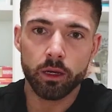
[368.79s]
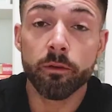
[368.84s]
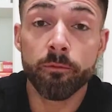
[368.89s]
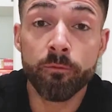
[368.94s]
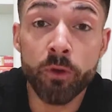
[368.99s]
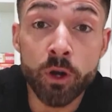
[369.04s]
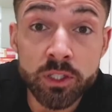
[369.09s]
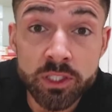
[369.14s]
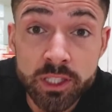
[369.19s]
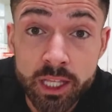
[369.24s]
The
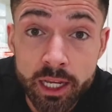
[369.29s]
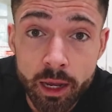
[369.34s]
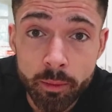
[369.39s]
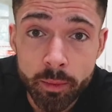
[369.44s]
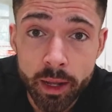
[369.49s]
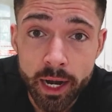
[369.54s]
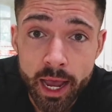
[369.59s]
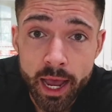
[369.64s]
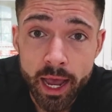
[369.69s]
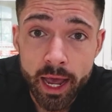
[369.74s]
first thing I'm
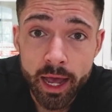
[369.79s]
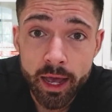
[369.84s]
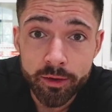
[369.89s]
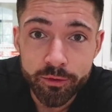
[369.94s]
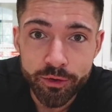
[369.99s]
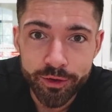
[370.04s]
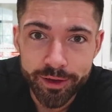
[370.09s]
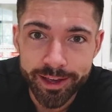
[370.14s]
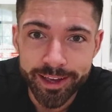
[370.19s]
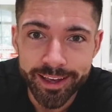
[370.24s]
gonna
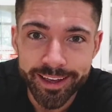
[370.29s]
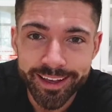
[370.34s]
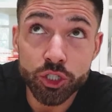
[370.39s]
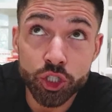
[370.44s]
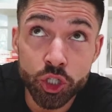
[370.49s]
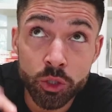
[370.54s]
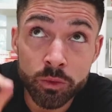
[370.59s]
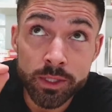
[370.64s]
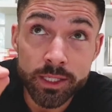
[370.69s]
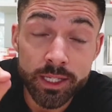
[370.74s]
have,
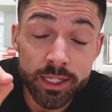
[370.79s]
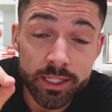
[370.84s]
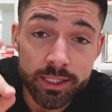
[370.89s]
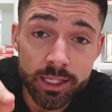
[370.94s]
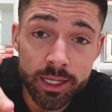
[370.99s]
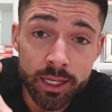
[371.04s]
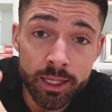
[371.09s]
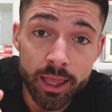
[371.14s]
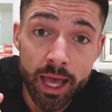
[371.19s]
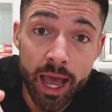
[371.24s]
June
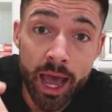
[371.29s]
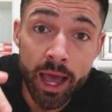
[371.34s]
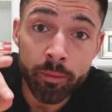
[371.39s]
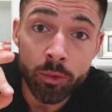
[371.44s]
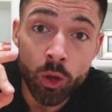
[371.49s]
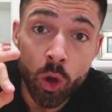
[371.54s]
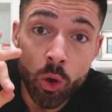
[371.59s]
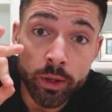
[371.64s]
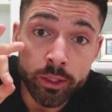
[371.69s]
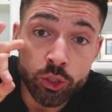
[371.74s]
sixteenth,
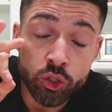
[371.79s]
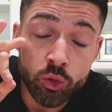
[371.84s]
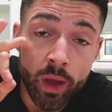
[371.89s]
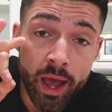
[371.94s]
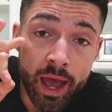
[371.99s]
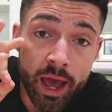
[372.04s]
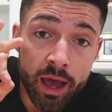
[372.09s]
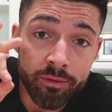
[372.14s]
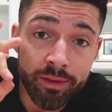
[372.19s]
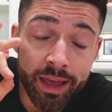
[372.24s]
I'm going to
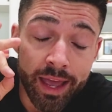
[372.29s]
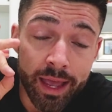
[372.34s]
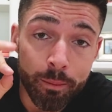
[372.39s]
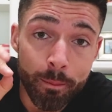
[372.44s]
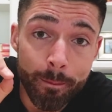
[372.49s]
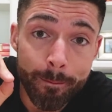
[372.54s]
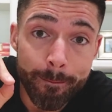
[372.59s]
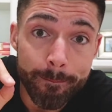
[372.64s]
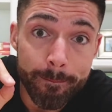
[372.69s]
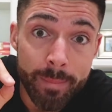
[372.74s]
have a
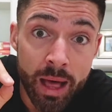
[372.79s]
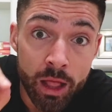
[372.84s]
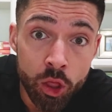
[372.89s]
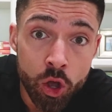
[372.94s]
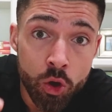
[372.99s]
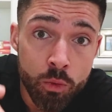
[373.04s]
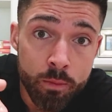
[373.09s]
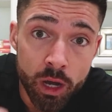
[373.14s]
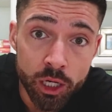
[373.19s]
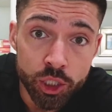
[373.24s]

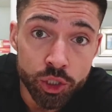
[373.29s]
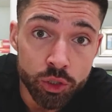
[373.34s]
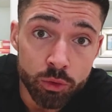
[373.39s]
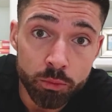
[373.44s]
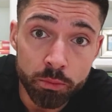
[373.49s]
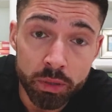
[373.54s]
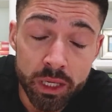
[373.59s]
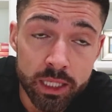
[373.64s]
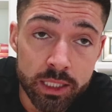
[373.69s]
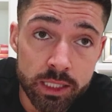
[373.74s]
Mellow
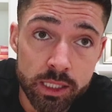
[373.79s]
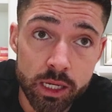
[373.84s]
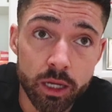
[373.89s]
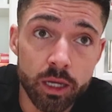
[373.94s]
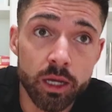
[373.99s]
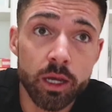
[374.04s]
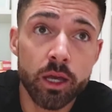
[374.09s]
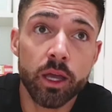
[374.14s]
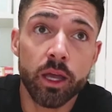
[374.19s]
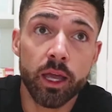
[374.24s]
Mushroom pizza.